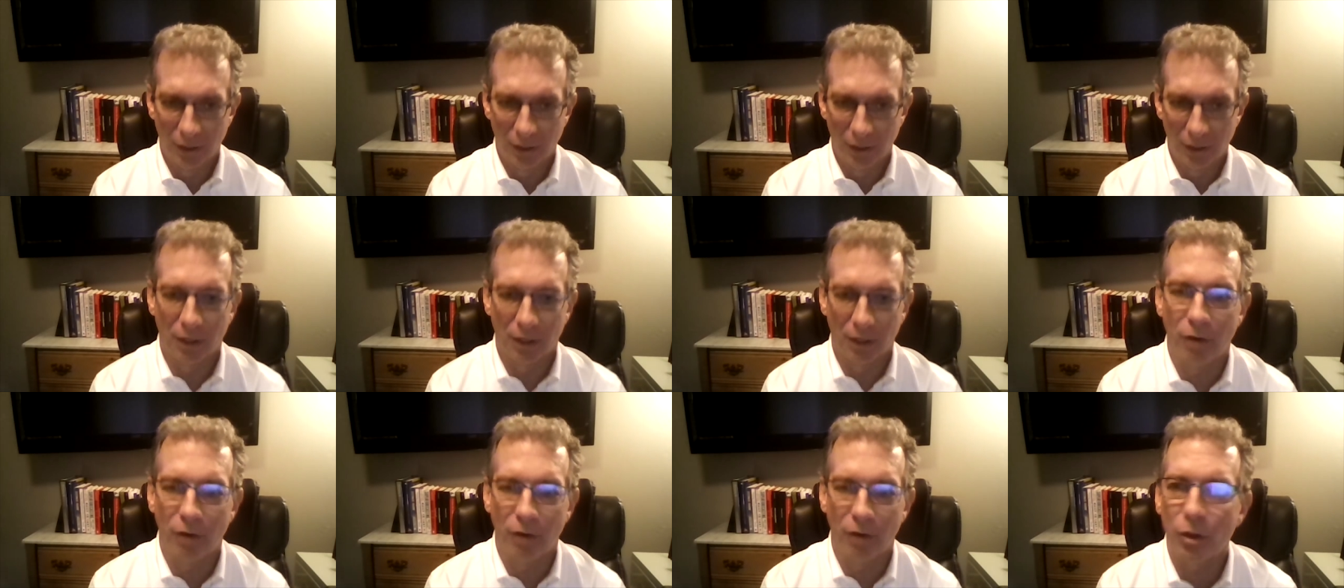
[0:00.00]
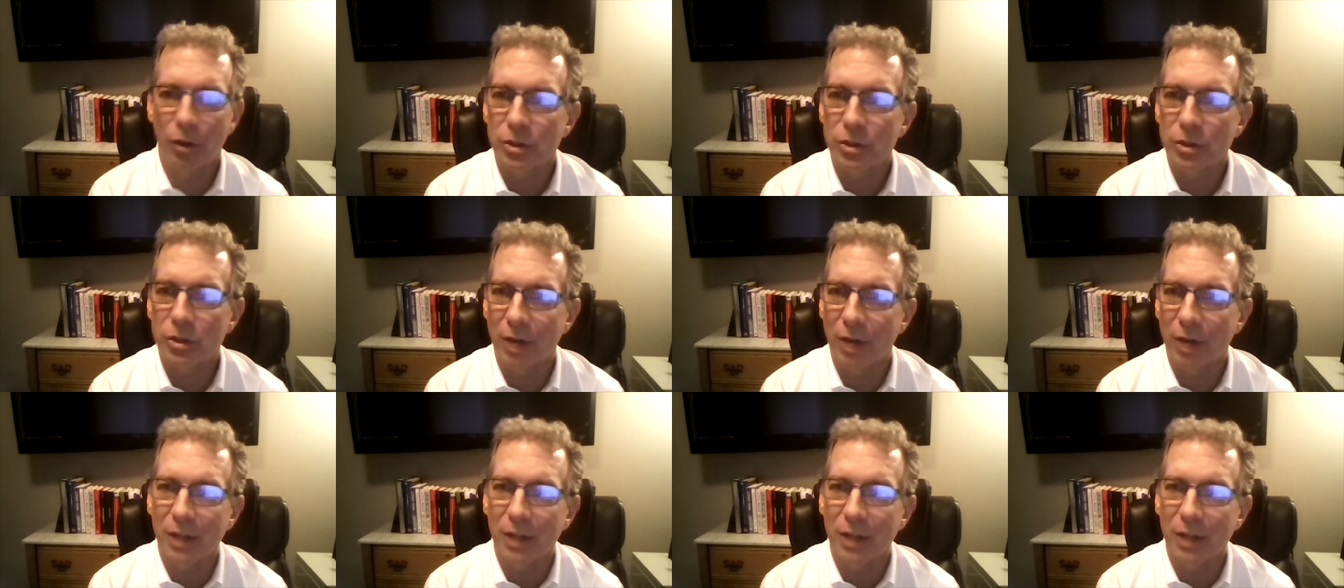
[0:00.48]
of all the
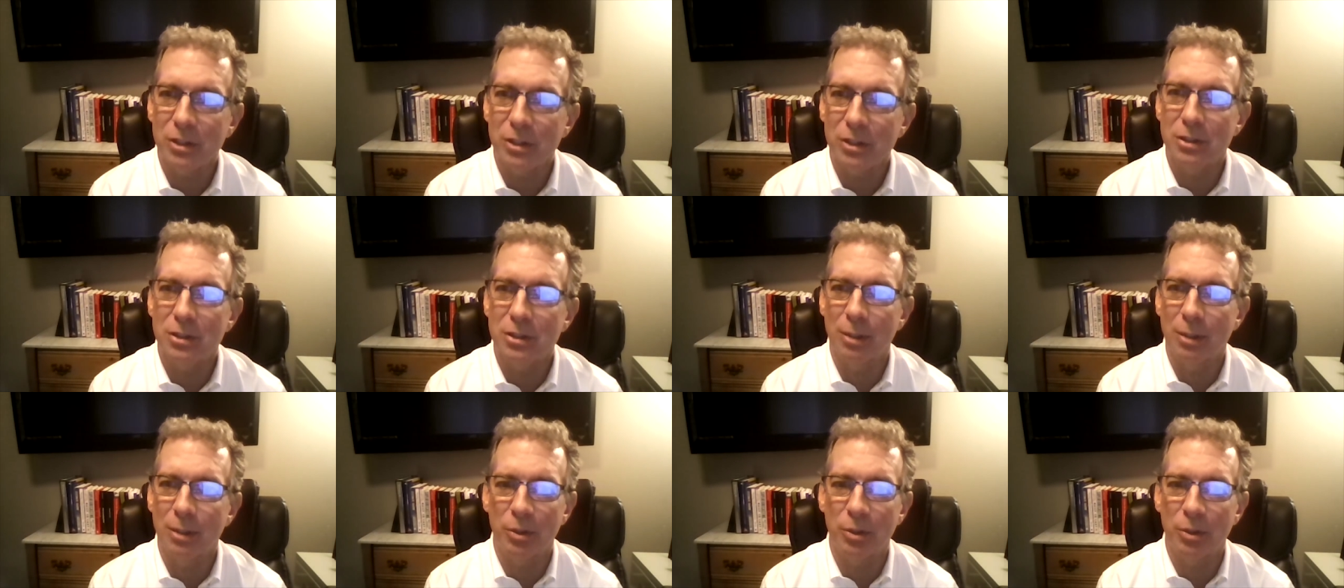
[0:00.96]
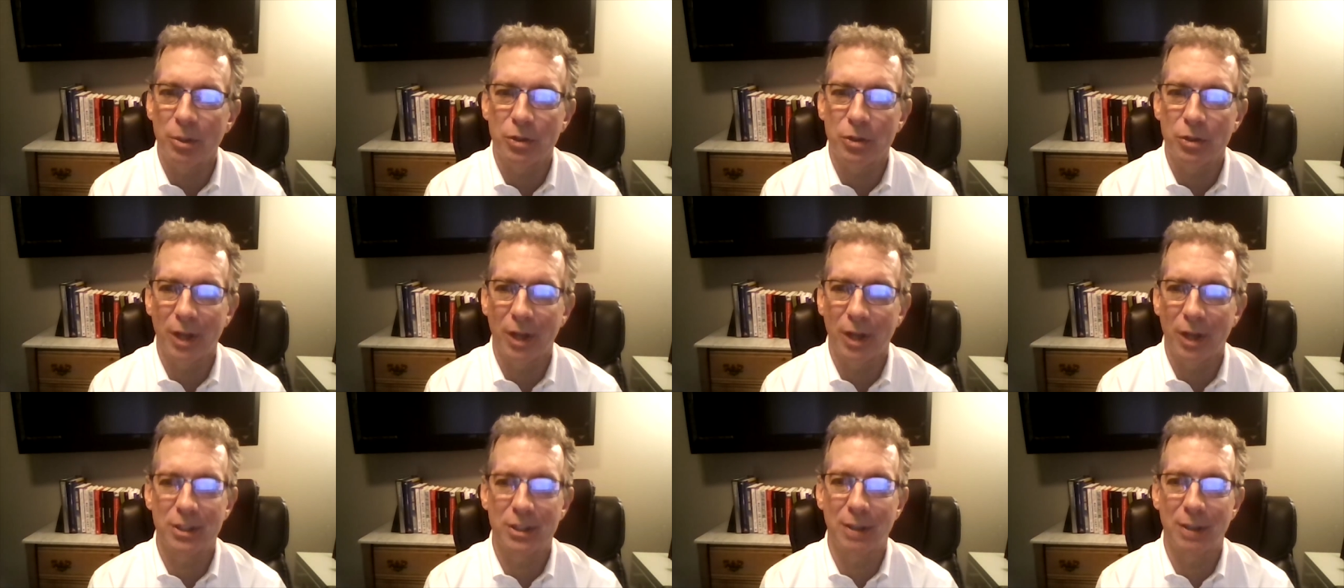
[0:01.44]
strategies. Some of the
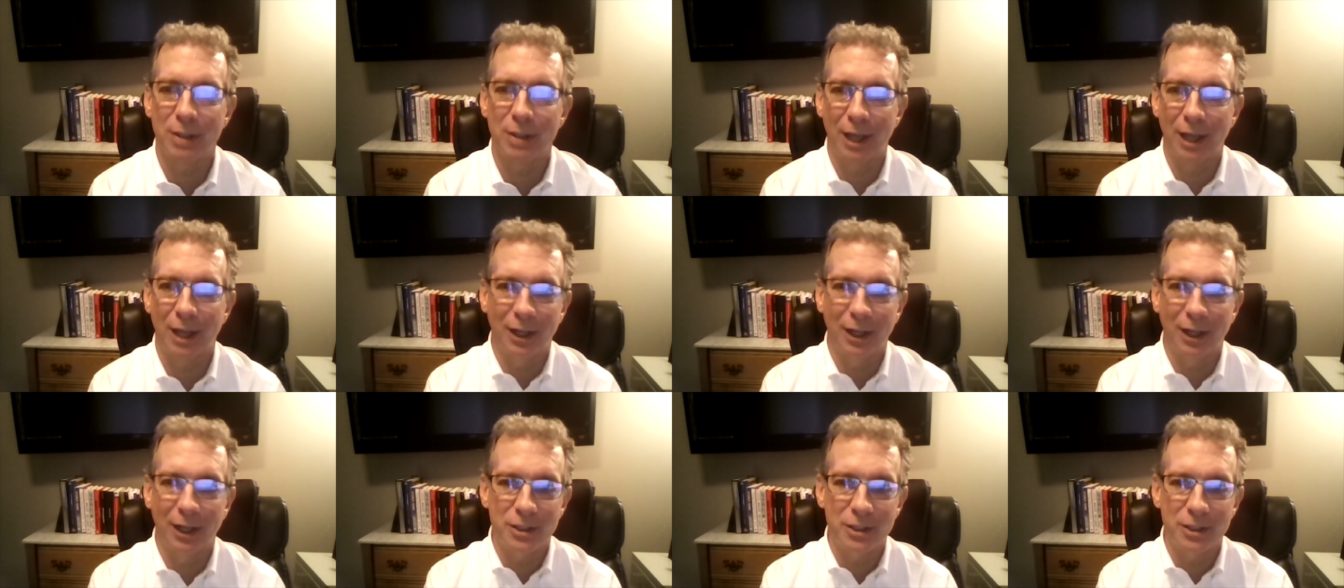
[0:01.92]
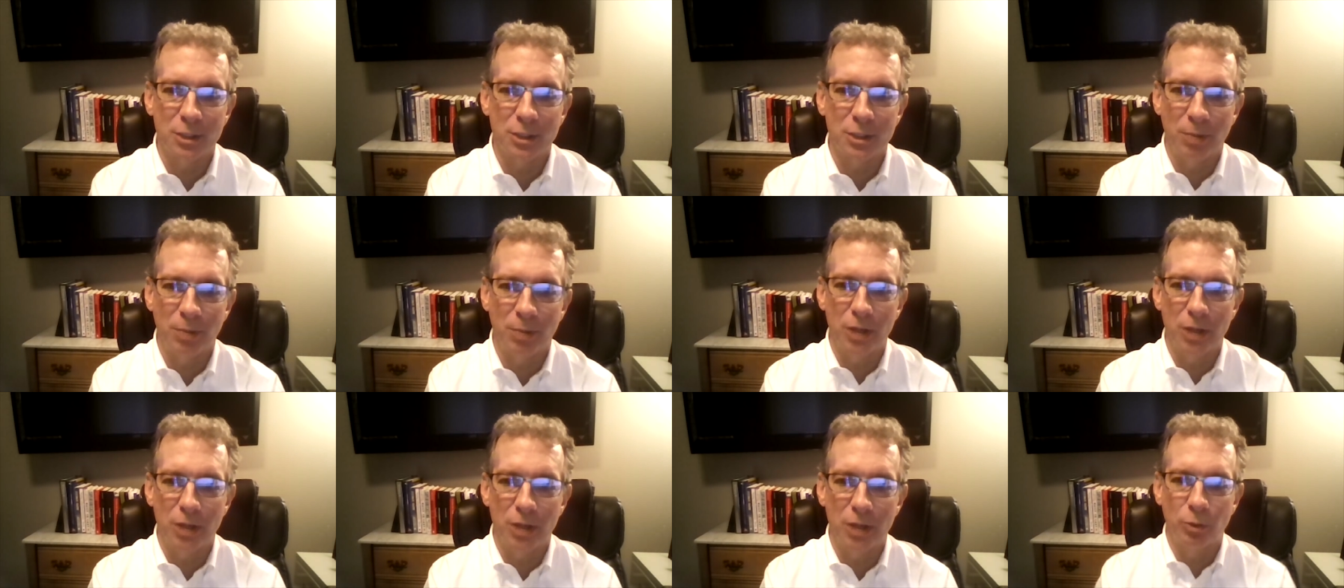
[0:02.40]
strategies I had less
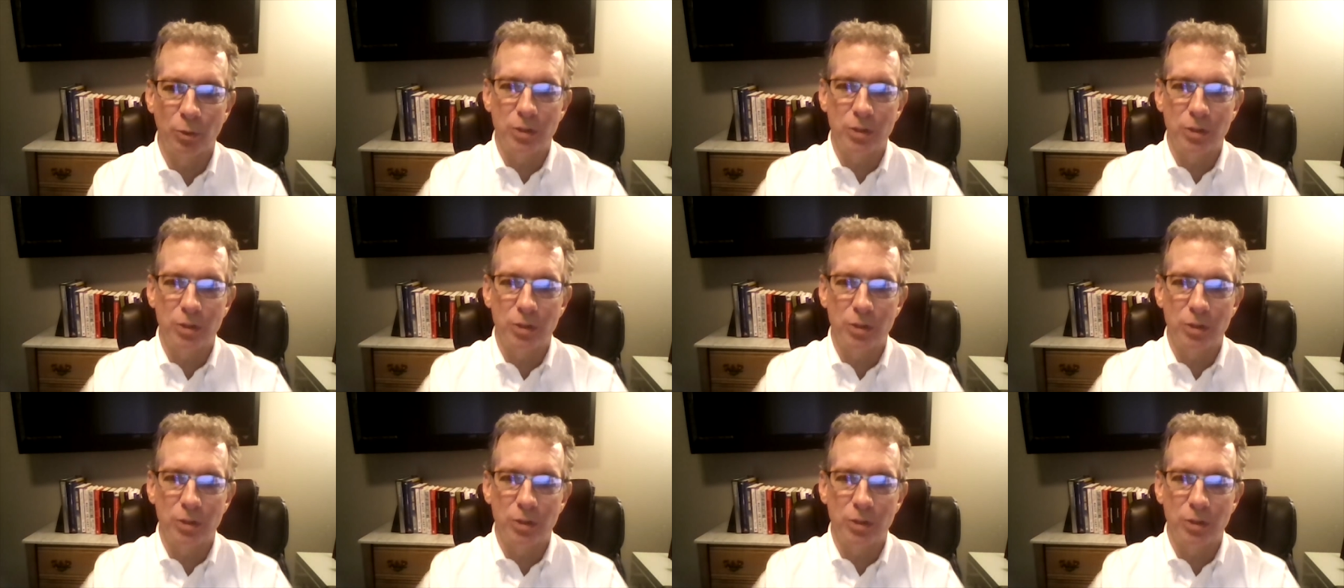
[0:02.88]
experience with.